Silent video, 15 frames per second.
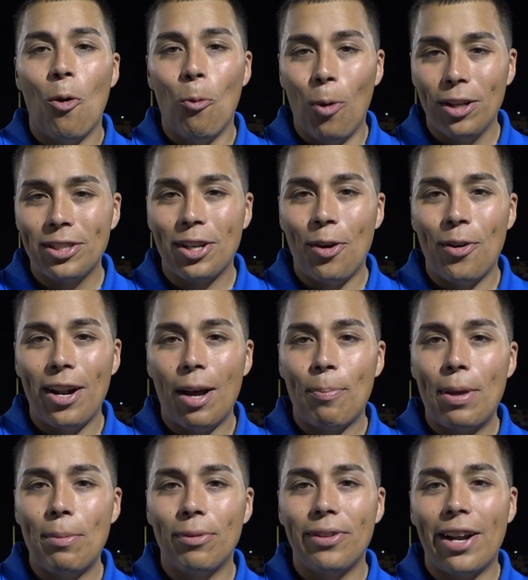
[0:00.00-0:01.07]
What's going on,
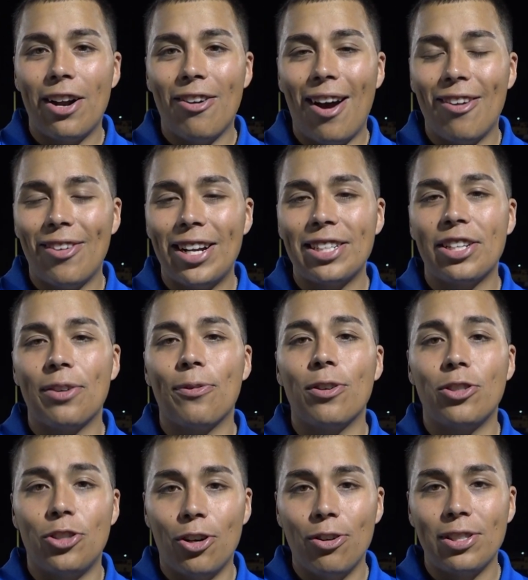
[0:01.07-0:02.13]
people? Nery Rodriguez here
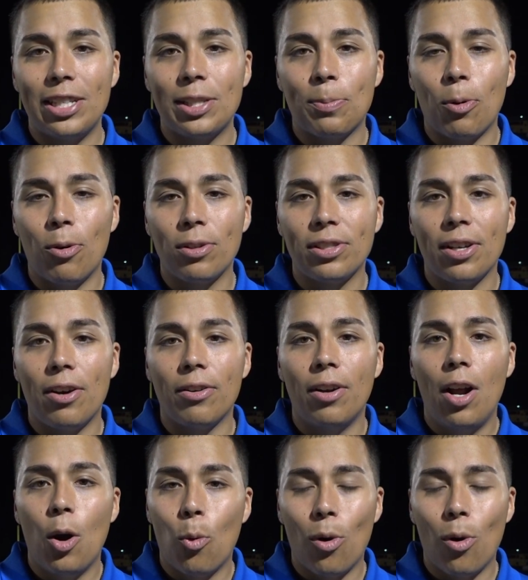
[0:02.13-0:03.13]
for Jersey Sports Zone.